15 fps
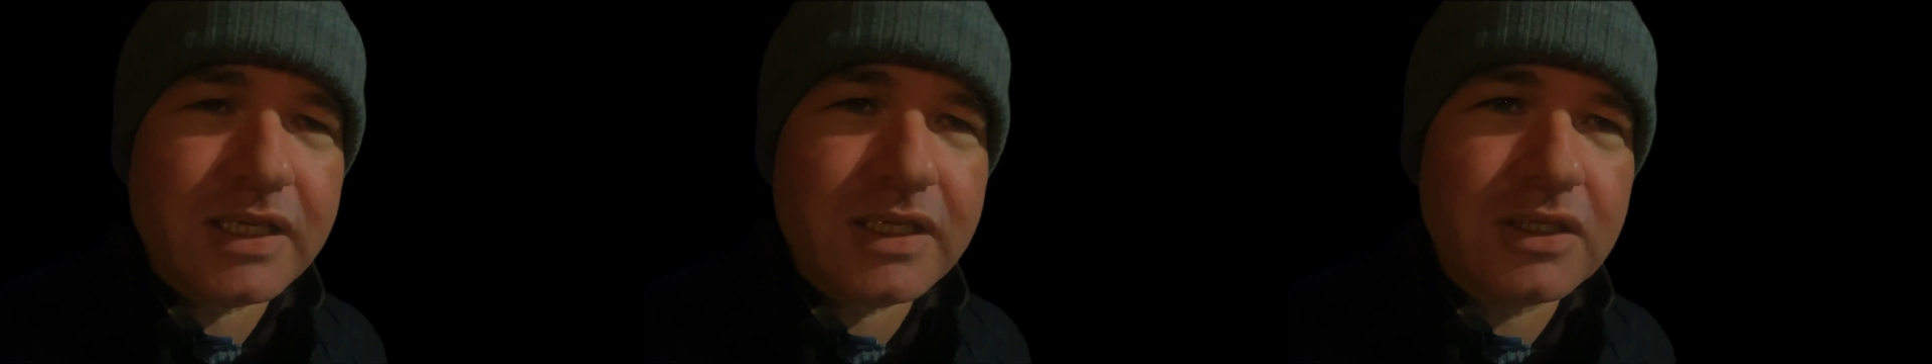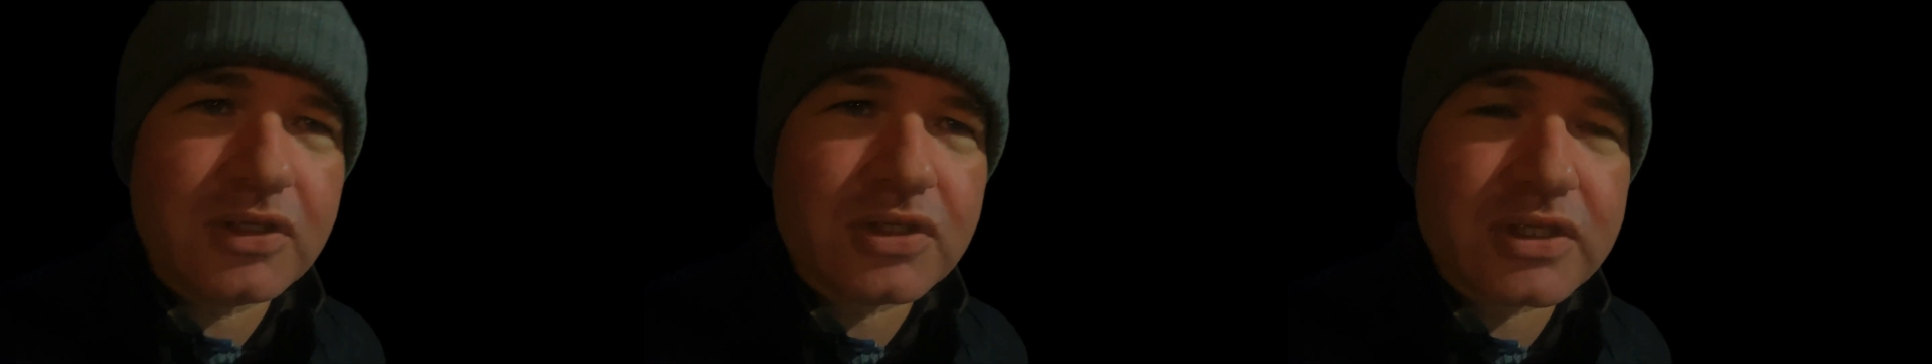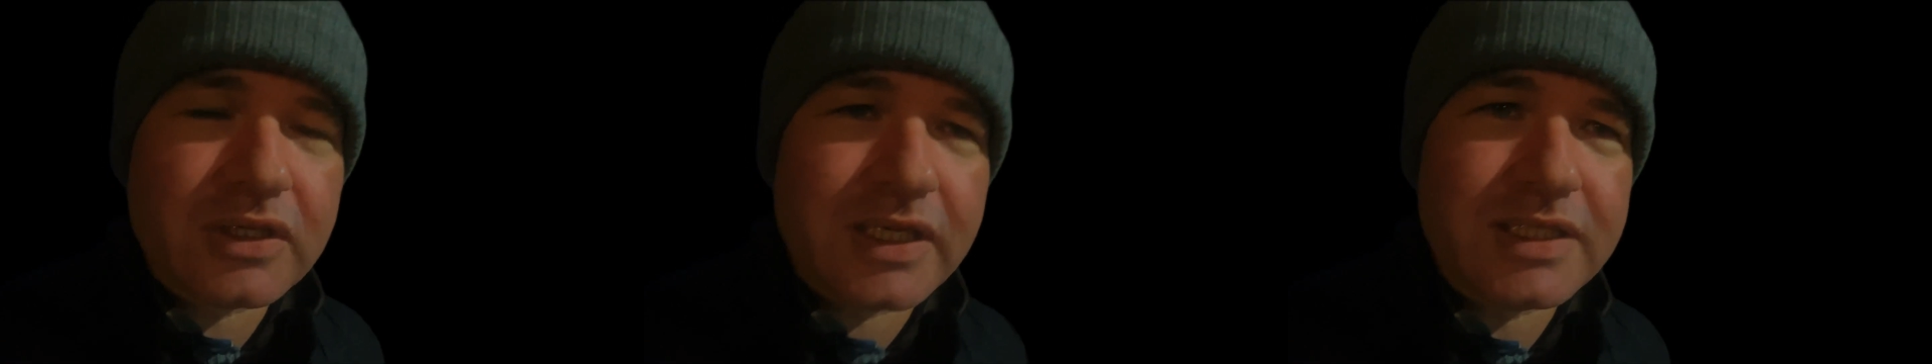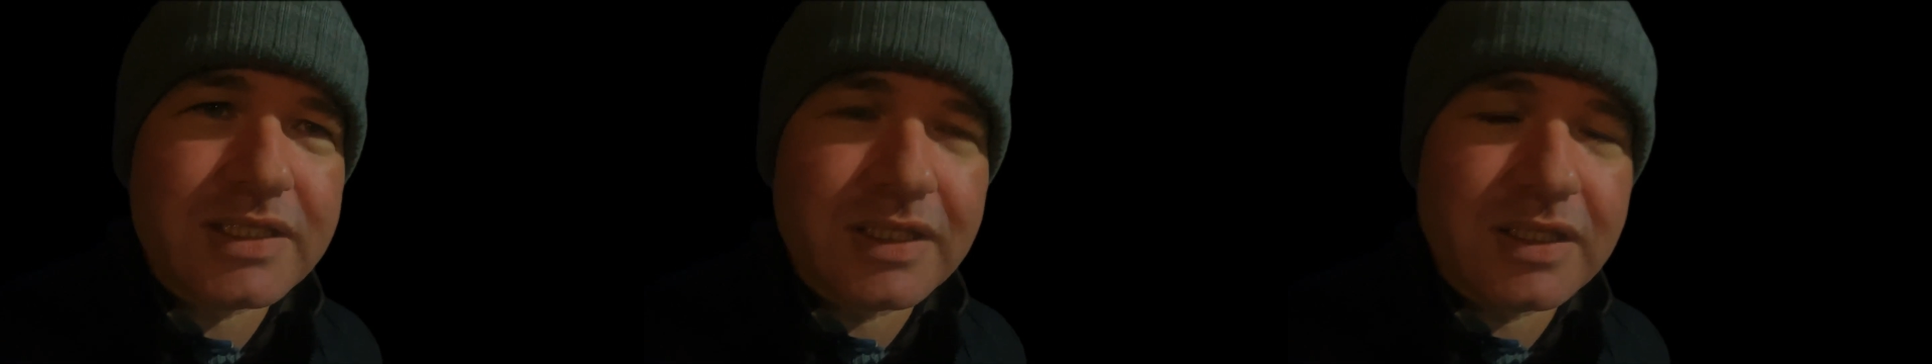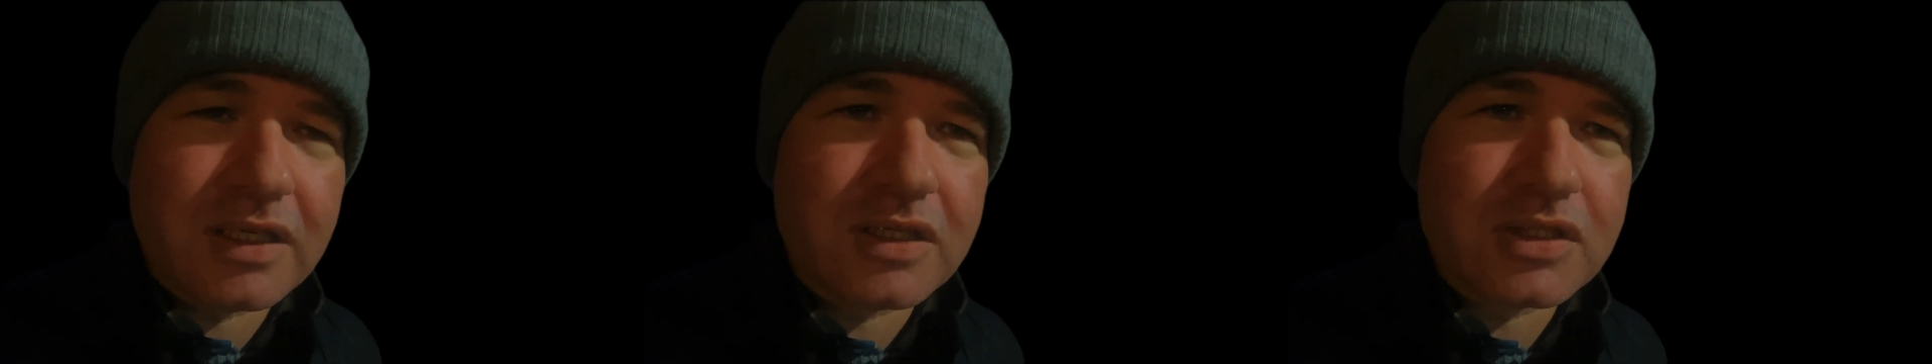He, looks like he's
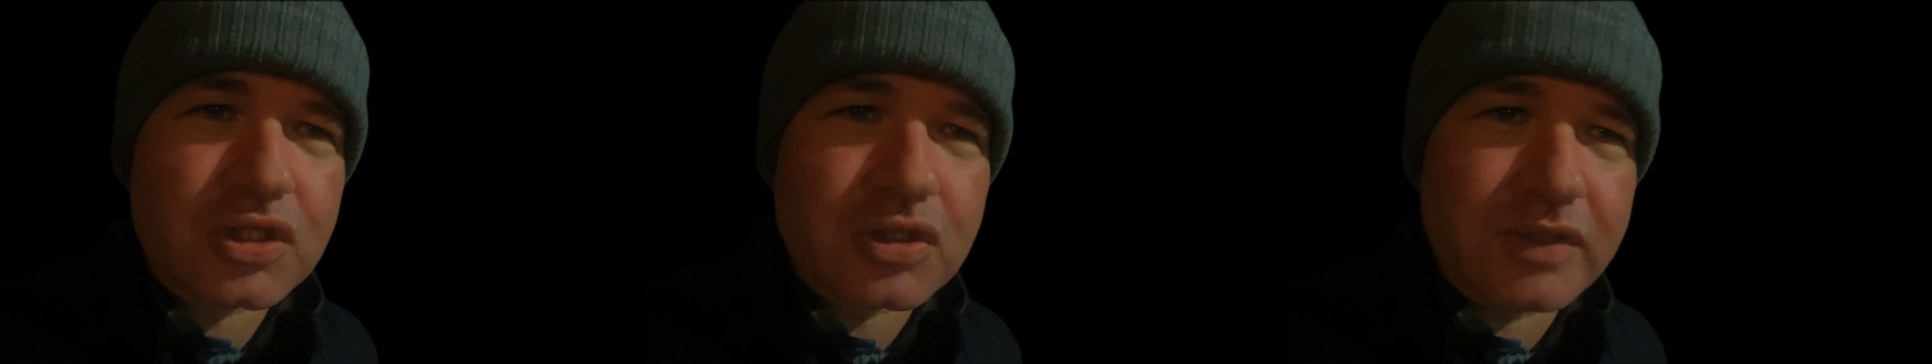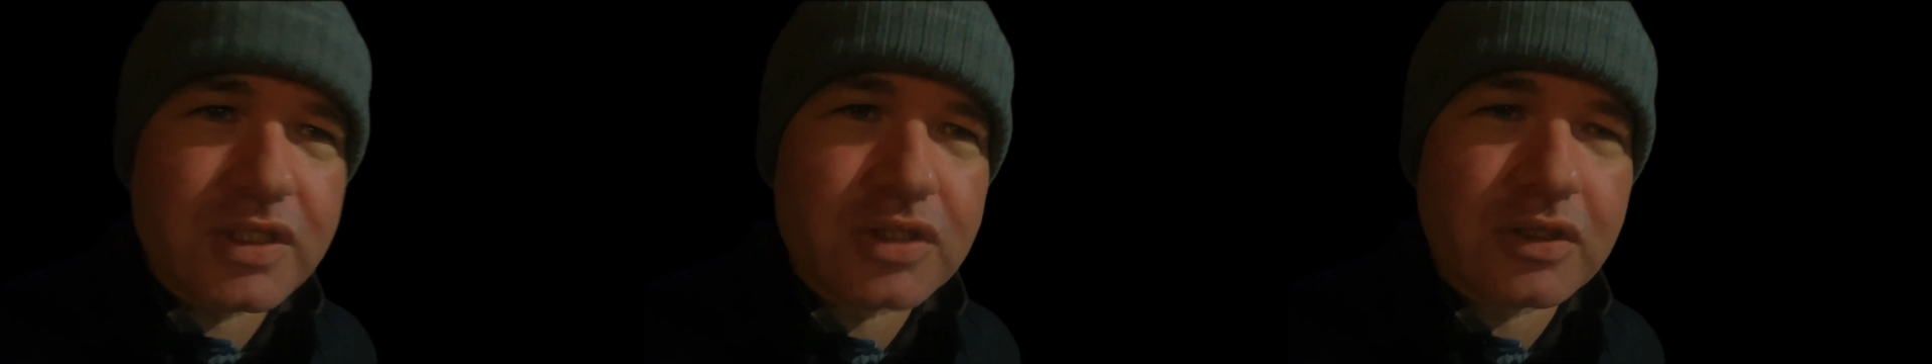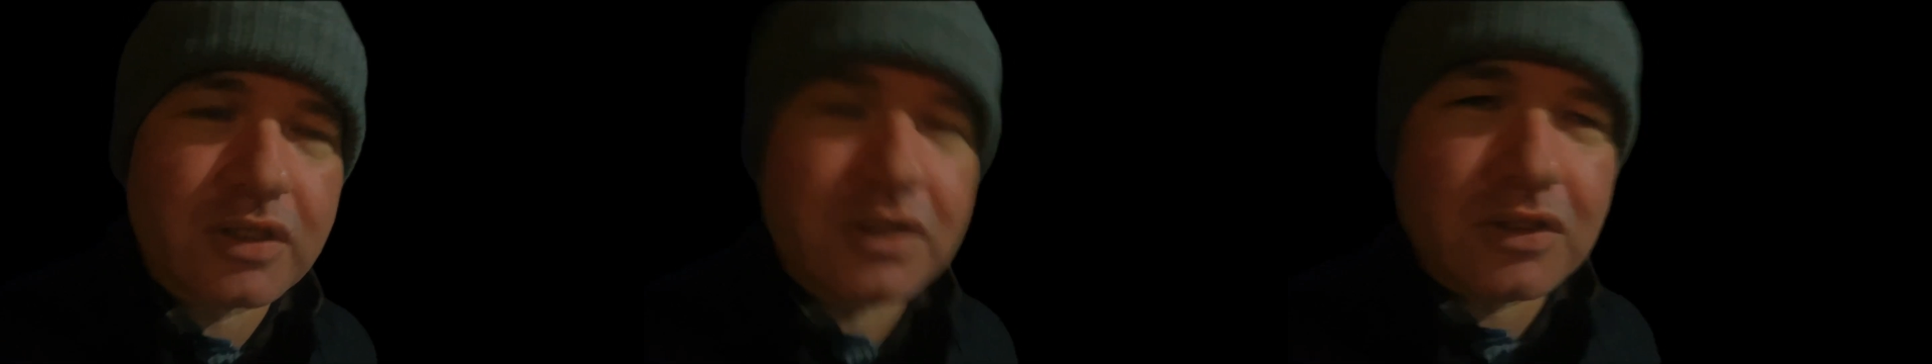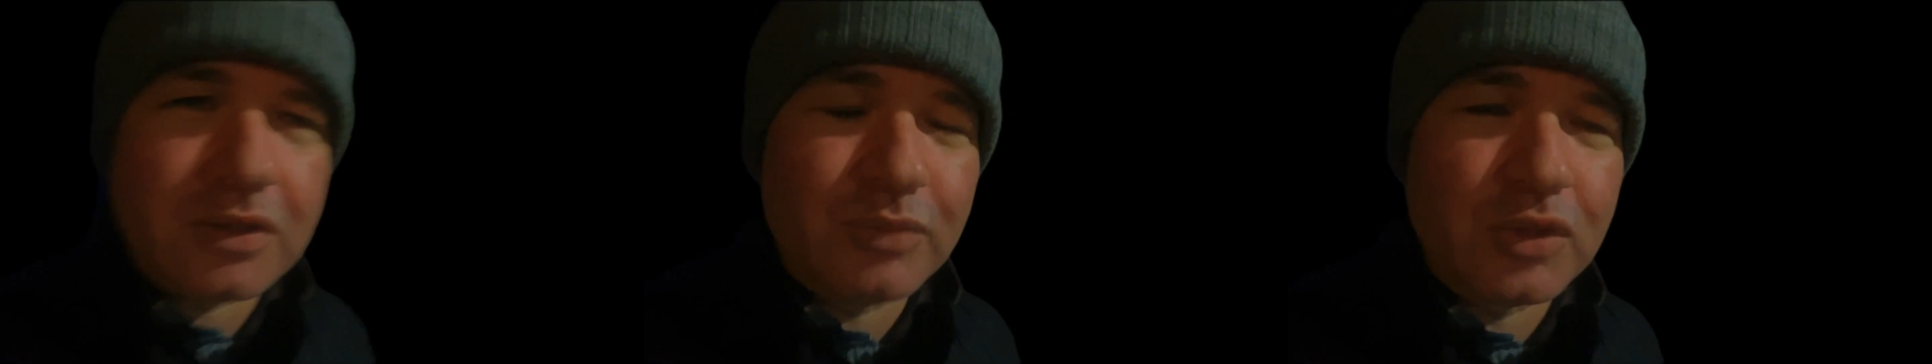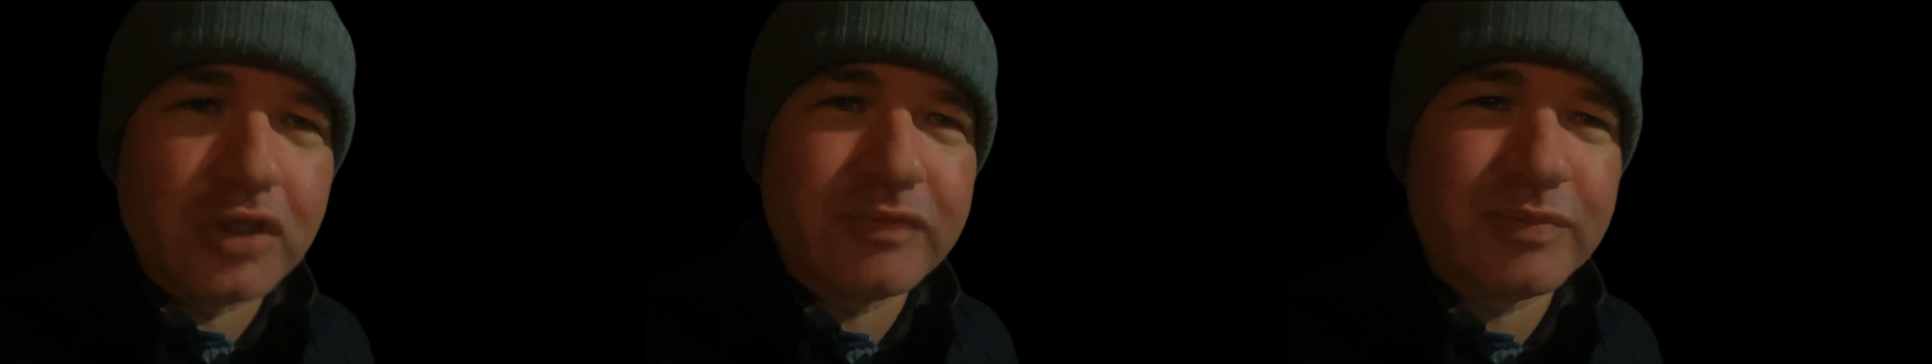the answer. He's got a lot of
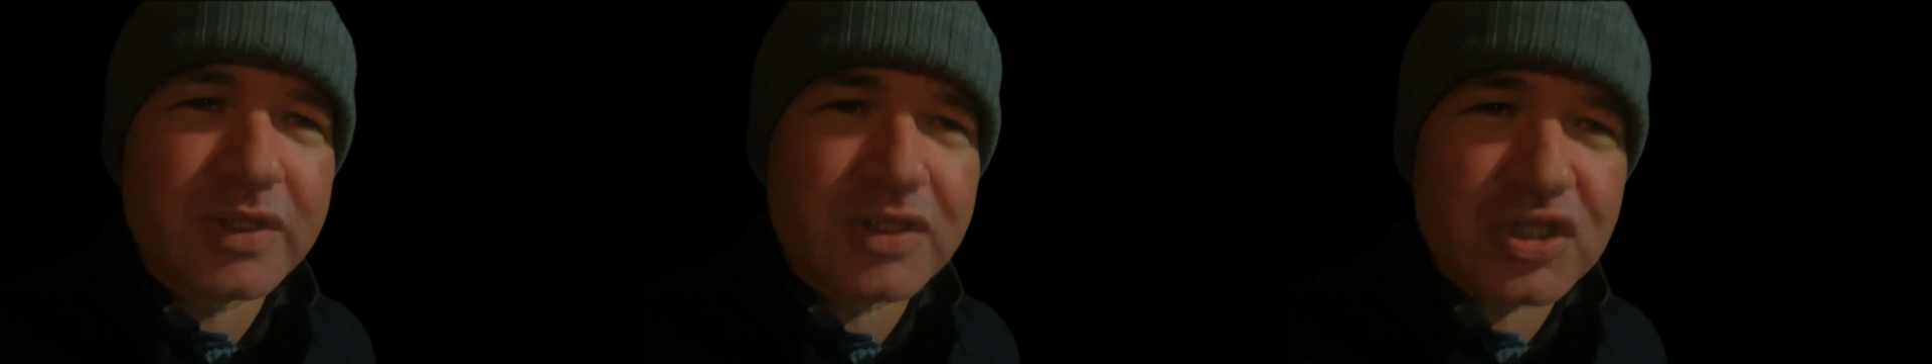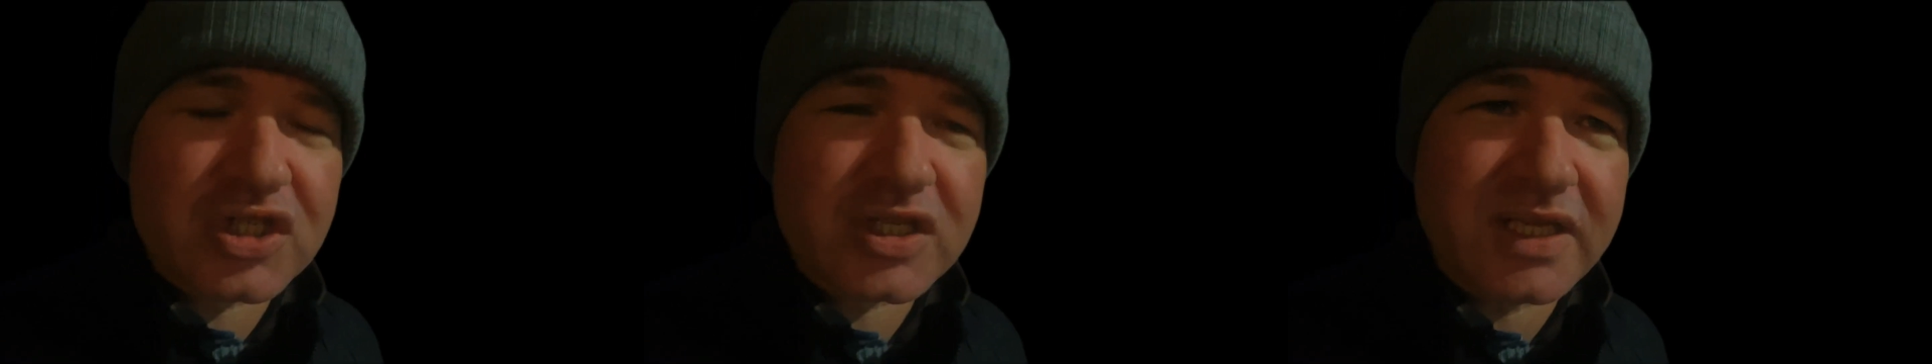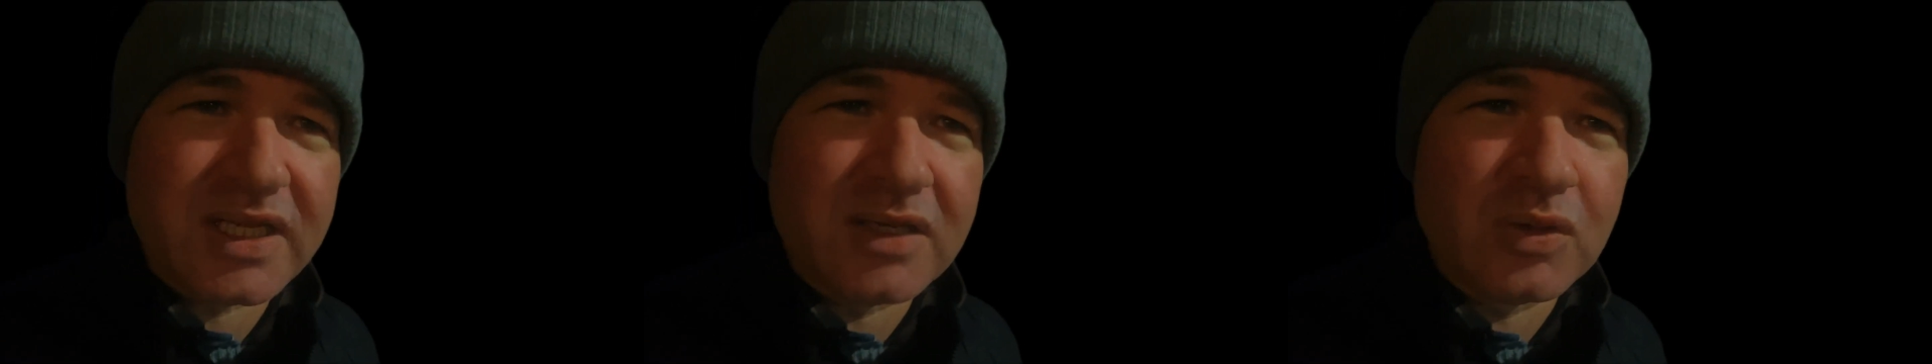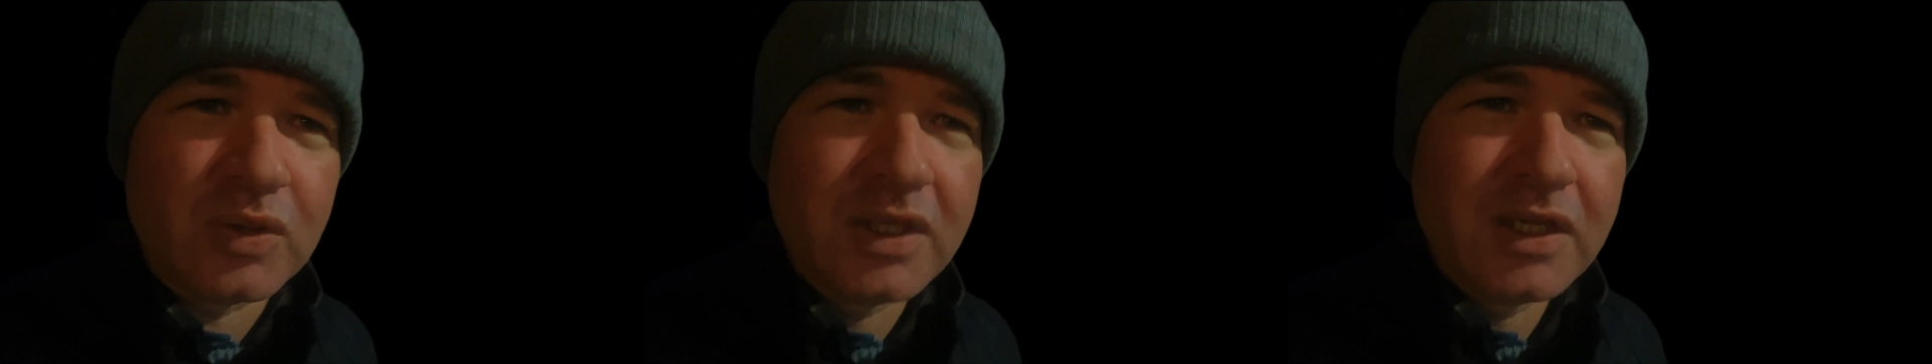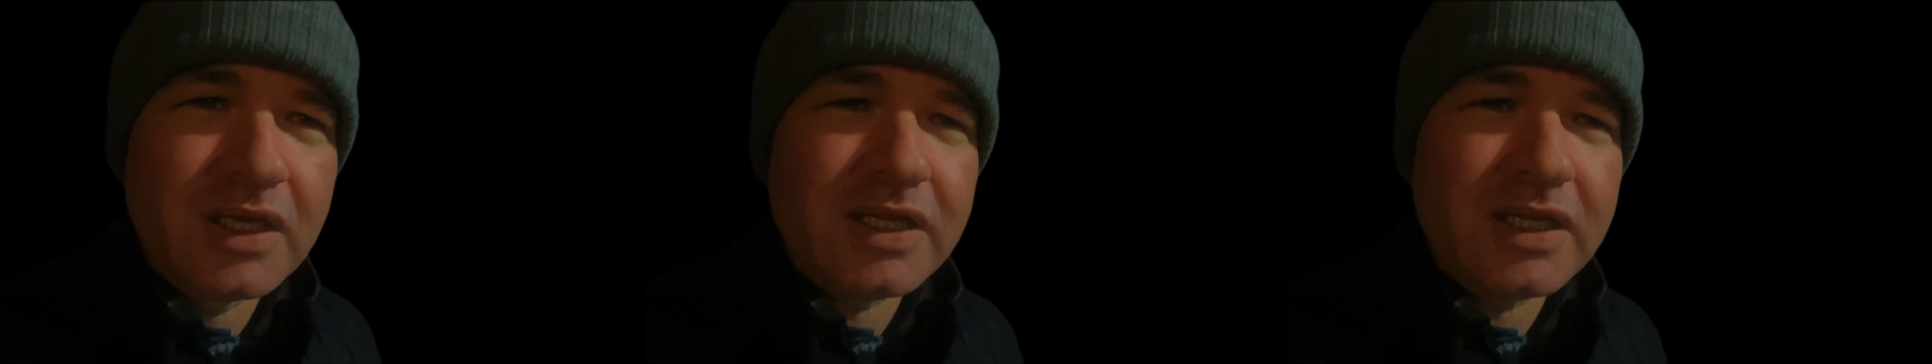movement, skill.